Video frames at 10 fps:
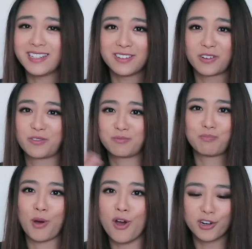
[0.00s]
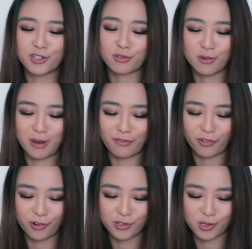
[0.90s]
didn't purge through my
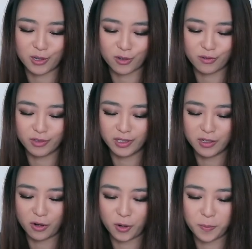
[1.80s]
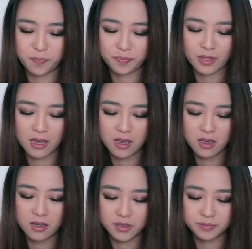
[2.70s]
phone, so I don't really know
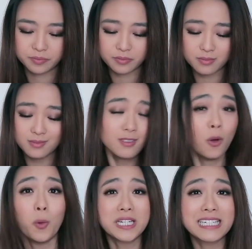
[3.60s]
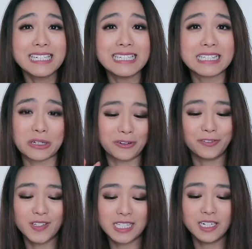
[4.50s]
what it is. So
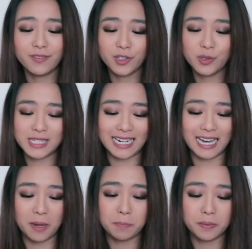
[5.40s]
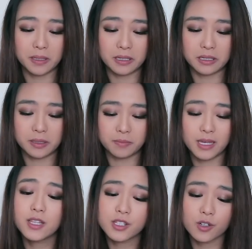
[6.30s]
obviously I never used that app.
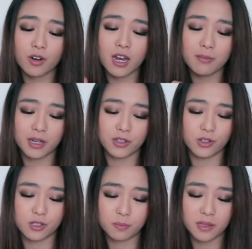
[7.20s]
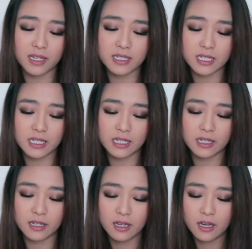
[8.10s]
Instagram, I use
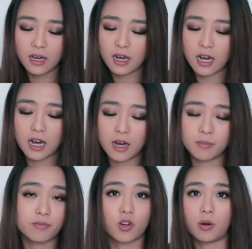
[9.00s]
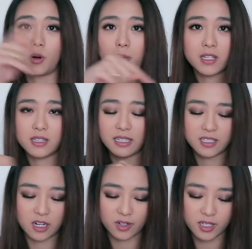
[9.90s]
plenty. Got all my
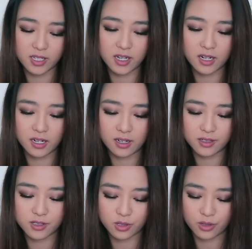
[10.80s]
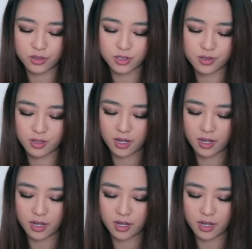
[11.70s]
link down here, so just